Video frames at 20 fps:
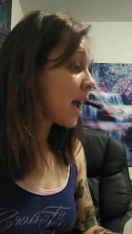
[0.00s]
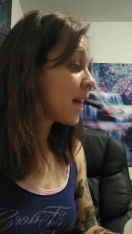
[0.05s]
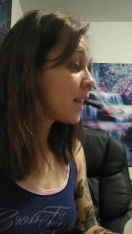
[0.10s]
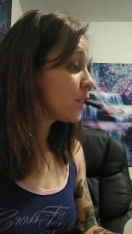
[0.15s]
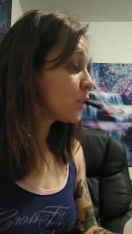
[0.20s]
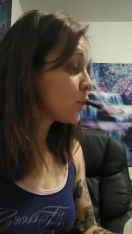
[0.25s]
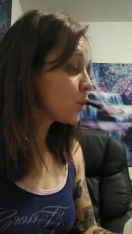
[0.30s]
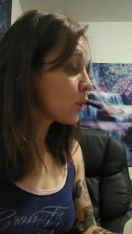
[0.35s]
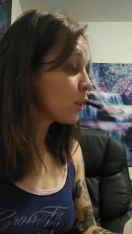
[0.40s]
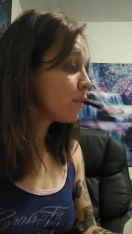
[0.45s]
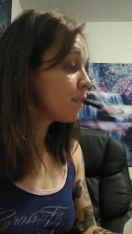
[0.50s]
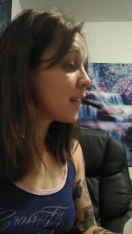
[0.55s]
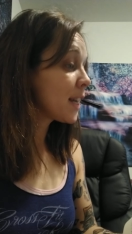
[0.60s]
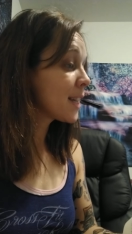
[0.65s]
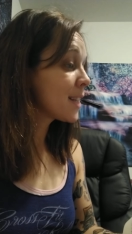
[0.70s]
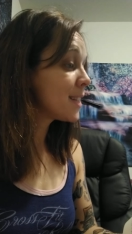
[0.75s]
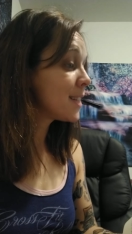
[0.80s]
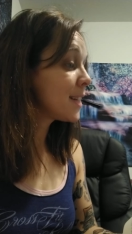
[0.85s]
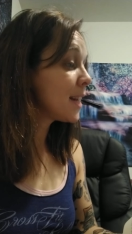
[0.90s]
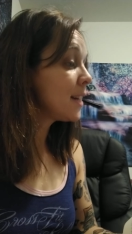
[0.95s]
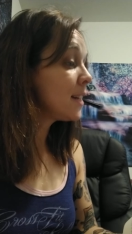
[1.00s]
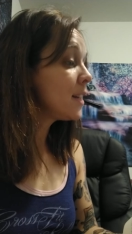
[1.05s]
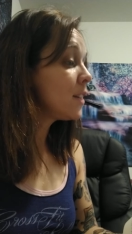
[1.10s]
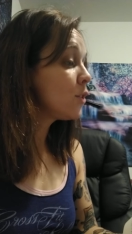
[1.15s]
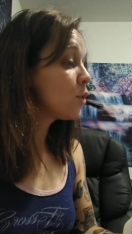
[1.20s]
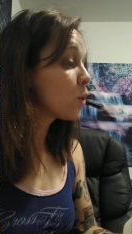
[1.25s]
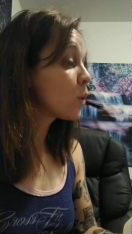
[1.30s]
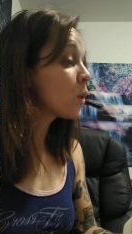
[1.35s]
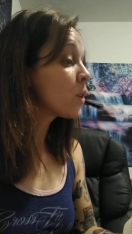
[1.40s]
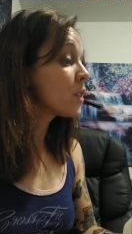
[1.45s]
had served
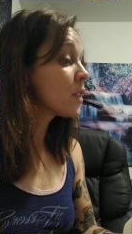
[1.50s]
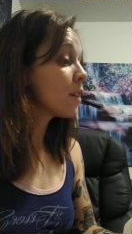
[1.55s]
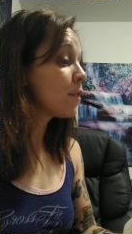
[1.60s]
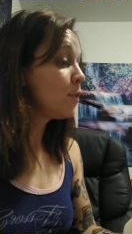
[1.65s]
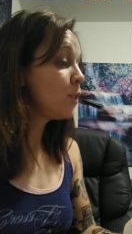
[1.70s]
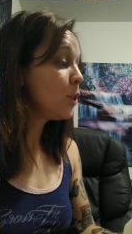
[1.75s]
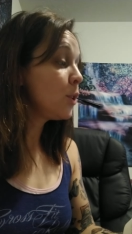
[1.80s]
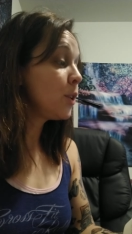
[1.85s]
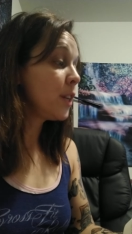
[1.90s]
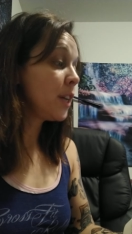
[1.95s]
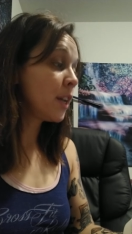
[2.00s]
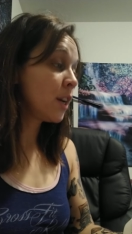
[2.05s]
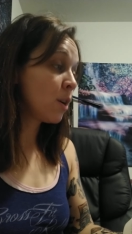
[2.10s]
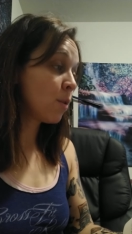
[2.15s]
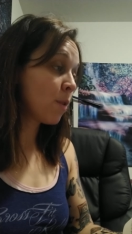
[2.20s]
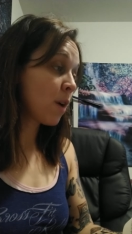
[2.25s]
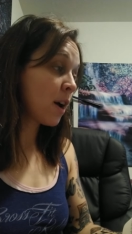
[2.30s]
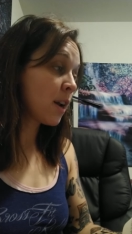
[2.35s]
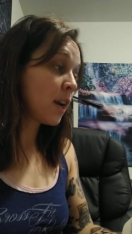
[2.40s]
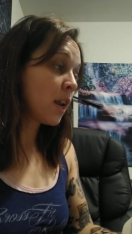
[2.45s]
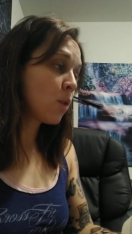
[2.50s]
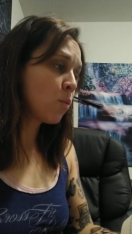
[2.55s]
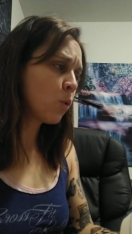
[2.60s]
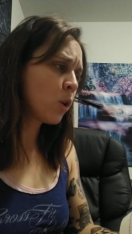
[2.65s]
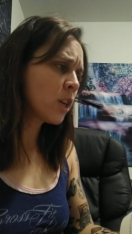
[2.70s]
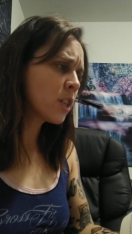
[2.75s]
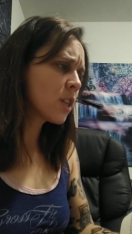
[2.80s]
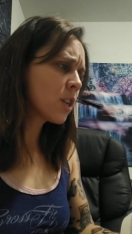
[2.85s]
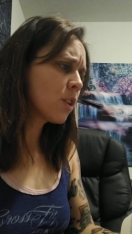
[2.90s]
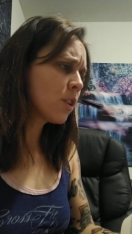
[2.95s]
extended tours of duty in Iran and
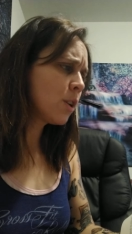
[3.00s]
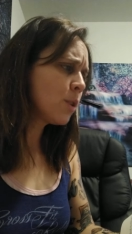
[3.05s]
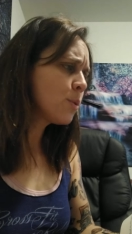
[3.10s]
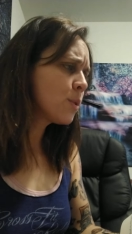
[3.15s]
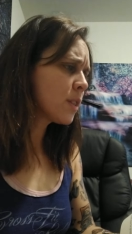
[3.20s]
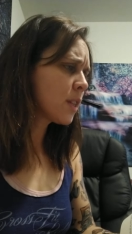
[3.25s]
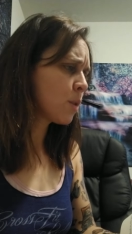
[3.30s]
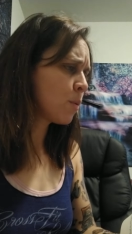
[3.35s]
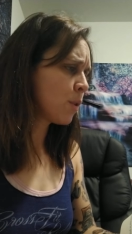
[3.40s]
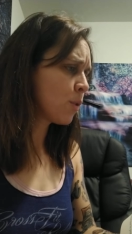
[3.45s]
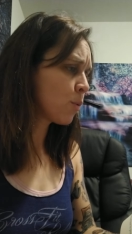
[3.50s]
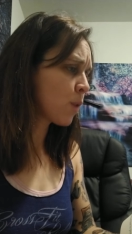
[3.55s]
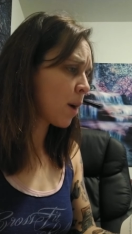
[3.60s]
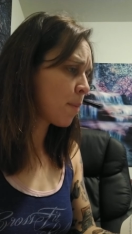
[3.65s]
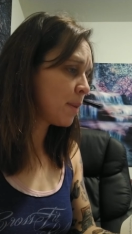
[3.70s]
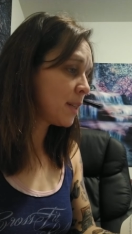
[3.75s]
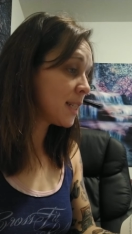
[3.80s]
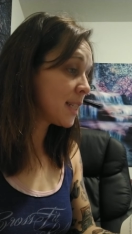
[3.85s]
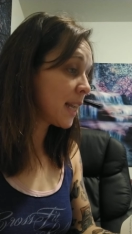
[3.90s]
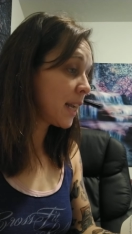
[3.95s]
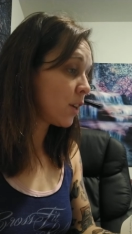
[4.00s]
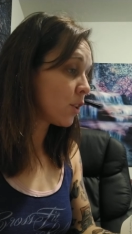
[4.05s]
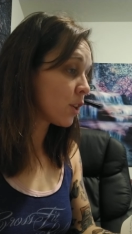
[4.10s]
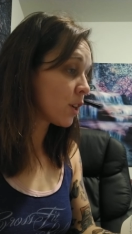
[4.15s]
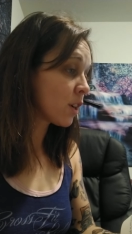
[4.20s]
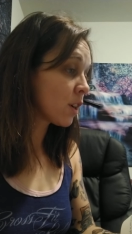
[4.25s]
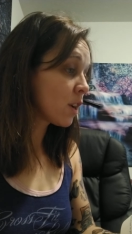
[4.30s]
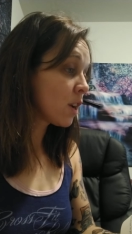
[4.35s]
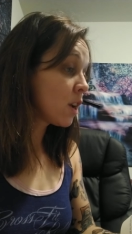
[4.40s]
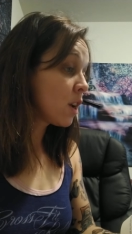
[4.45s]
worked closely with Robin Zaehner.